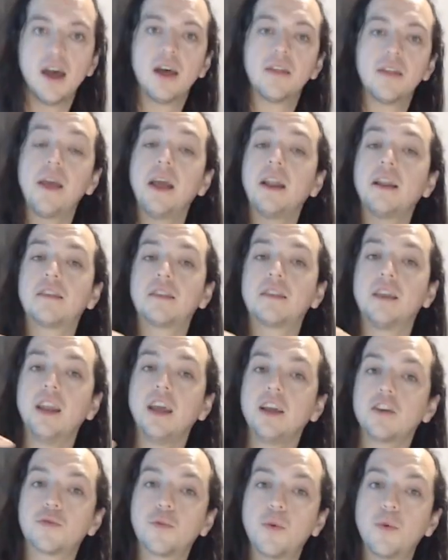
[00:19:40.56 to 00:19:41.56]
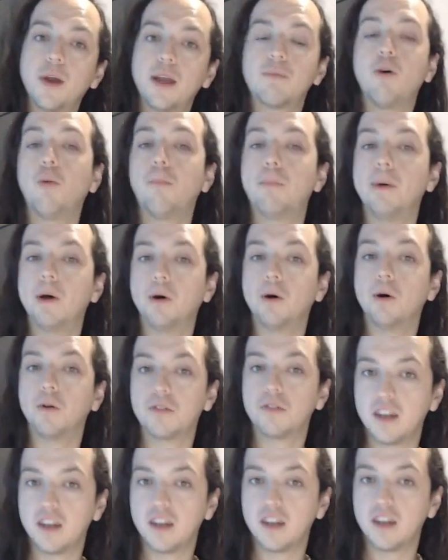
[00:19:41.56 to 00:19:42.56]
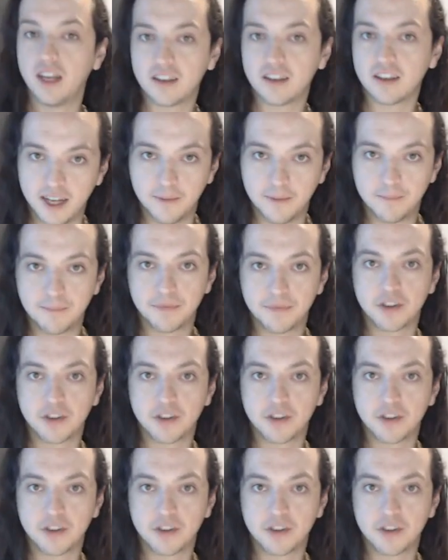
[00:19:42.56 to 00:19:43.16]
Then the next week we'll build the next stair.